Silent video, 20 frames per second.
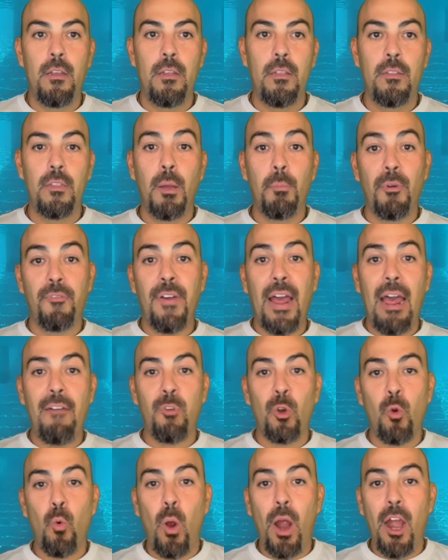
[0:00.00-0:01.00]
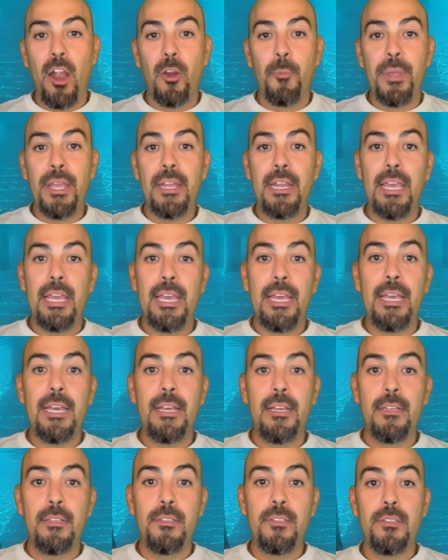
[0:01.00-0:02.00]
Number 5 requirement
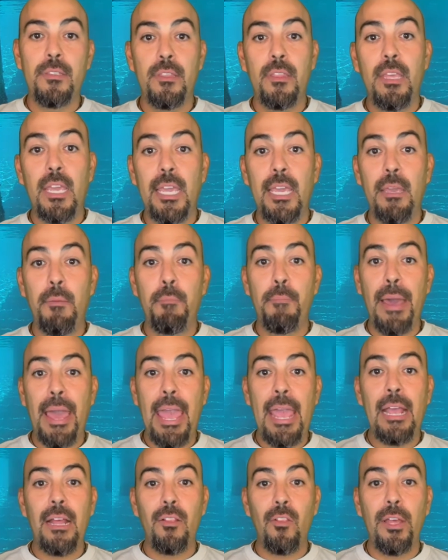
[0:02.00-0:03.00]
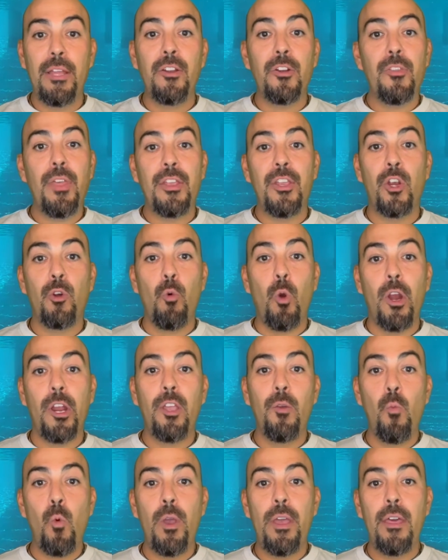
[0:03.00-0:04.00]
is the bank lender that you're
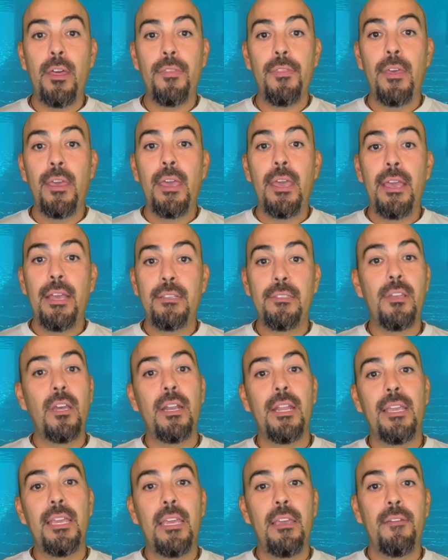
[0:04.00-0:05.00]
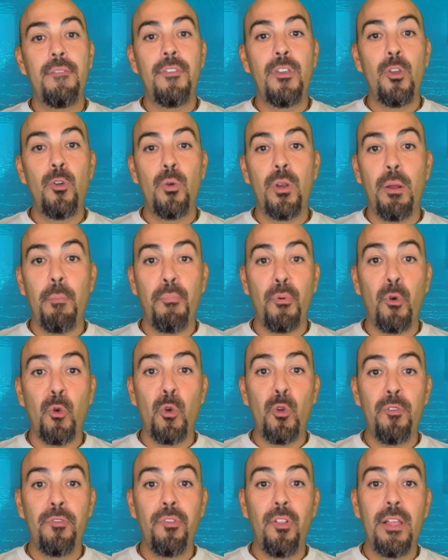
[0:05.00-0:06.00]
working with is going to give you an
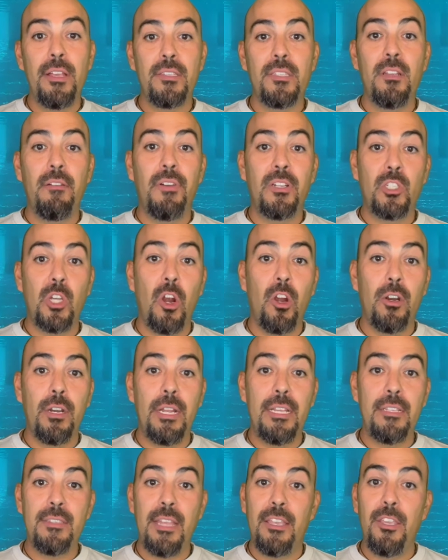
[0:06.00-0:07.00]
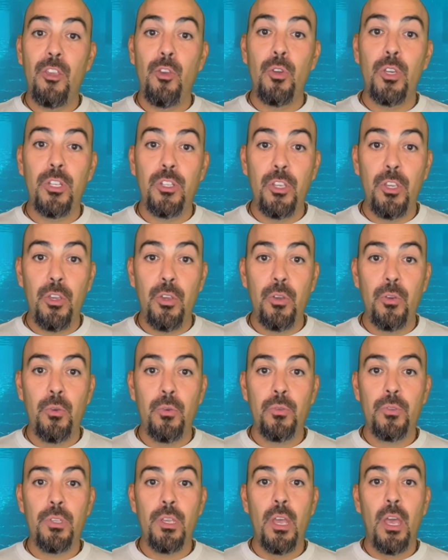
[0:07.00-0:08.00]
approved list of attorneys that you can
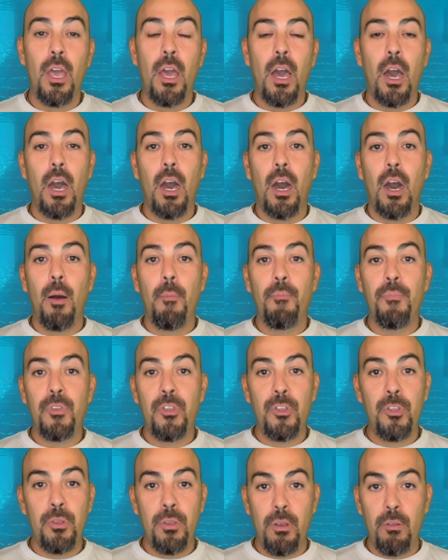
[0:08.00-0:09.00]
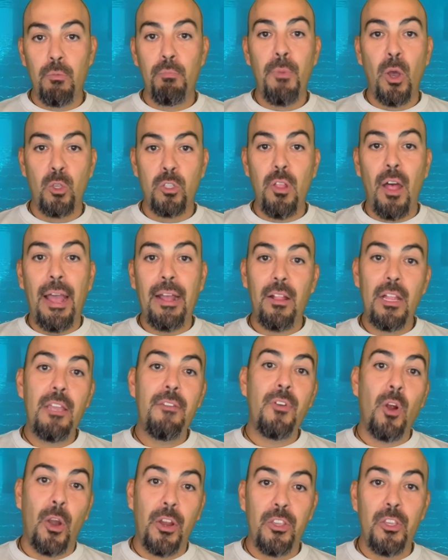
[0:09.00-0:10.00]
use. Most likely
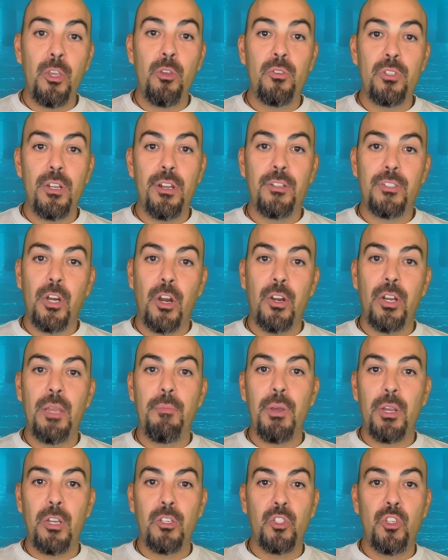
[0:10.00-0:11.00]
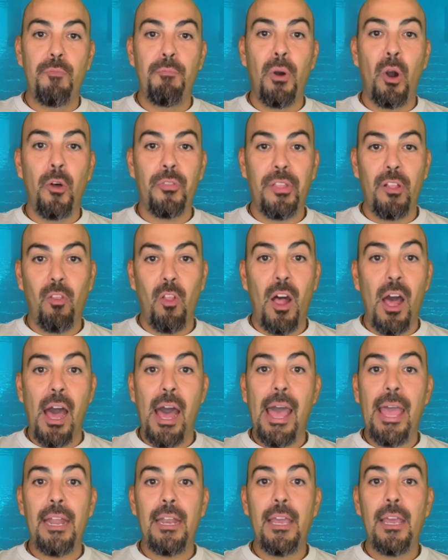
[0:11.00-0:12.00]
you've already used an attorney because you bought the
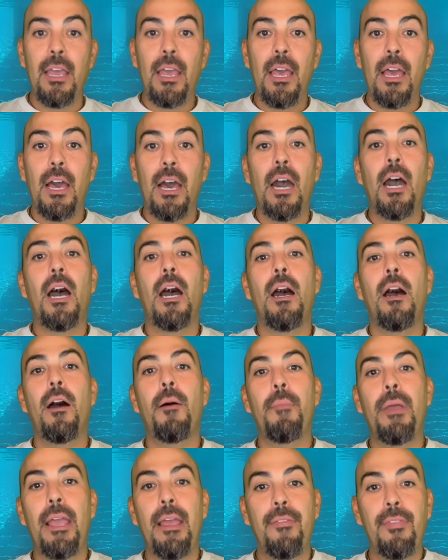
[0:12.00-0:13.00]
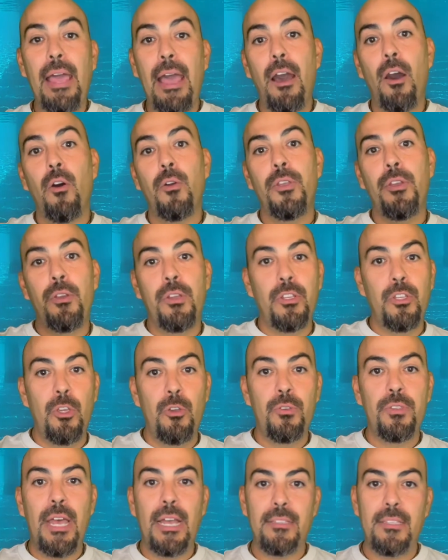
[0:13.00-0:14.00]
lot, and now you can
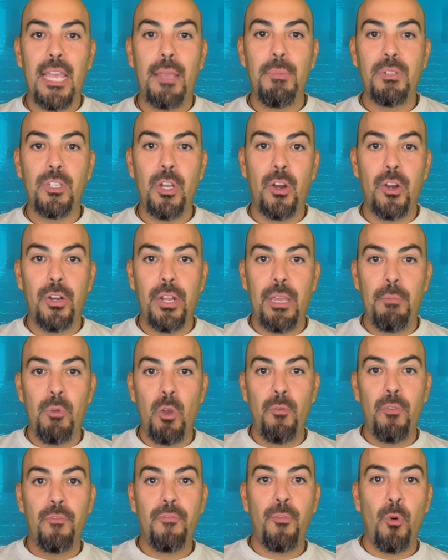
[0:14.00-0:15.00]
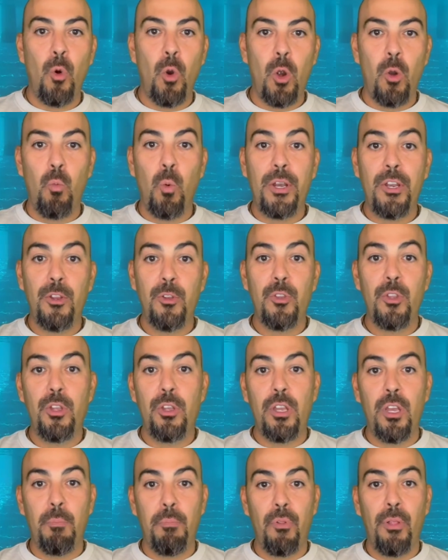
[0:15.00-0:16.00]
use that same attorney moving forward when you
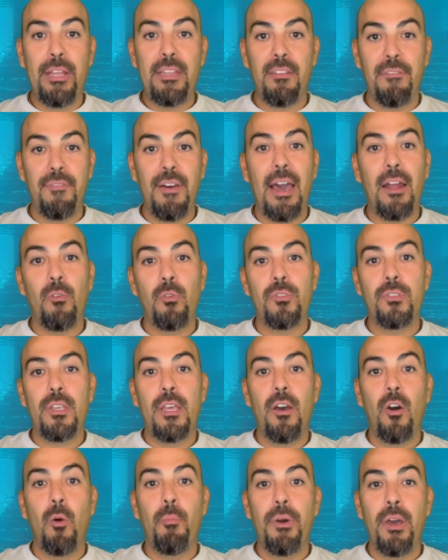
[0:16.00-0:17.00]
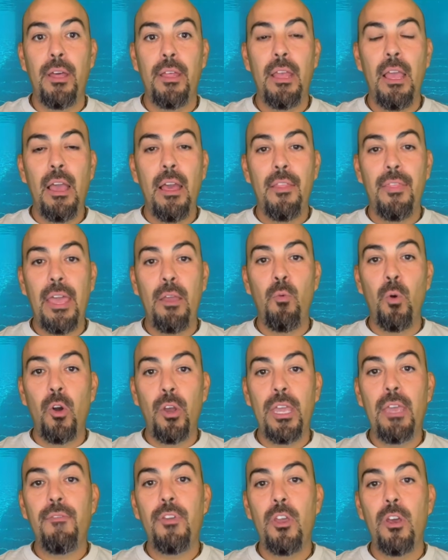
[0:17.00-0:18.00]
complete the final sale. But they will
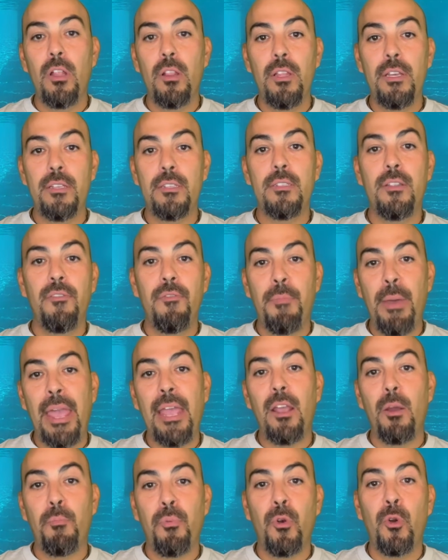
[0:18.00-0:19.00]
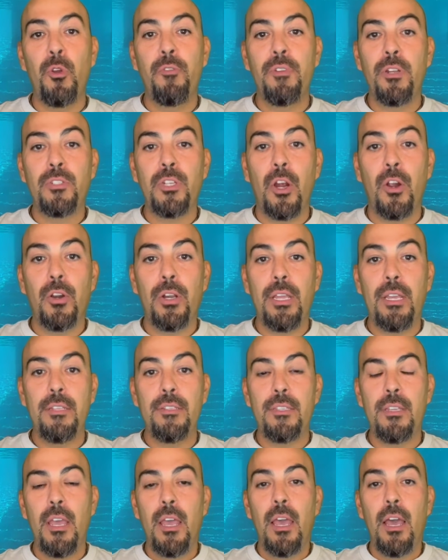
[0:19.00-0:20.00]
give you a list of bank approved
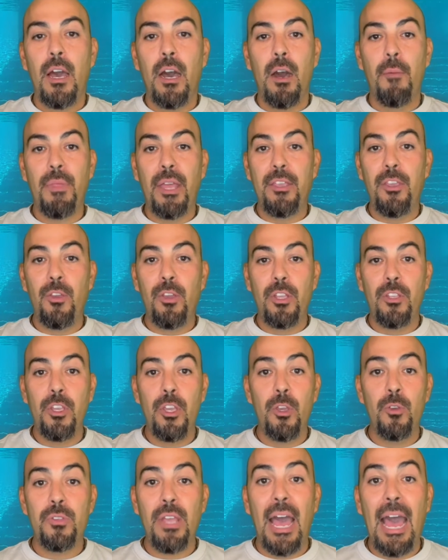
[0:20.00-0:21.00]
attorneys that you can use.